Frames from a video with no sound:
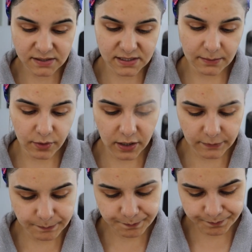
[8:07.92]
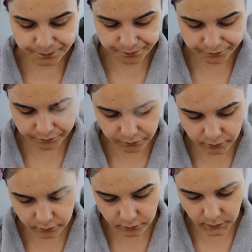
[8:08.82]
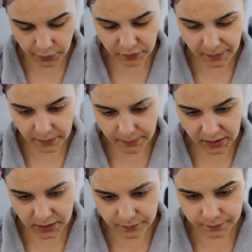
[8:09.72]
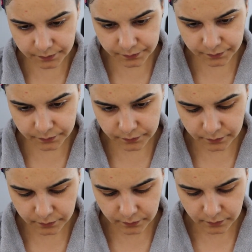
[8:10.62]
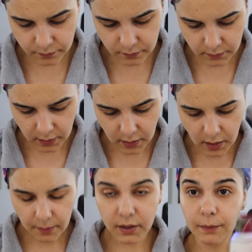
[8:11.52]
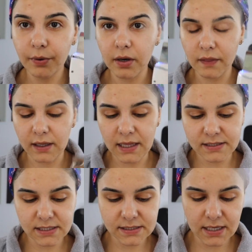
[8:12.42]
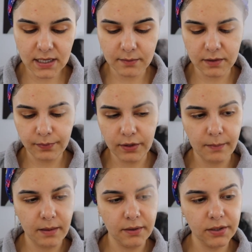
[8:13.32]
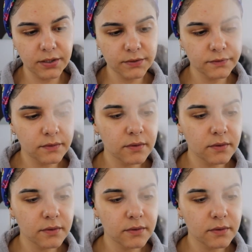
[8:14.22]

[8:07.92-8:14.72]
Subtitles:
the steamer on. It was about a minute. I'm gonna put it on the cleansing setting. I'm gonna pull out my mirror.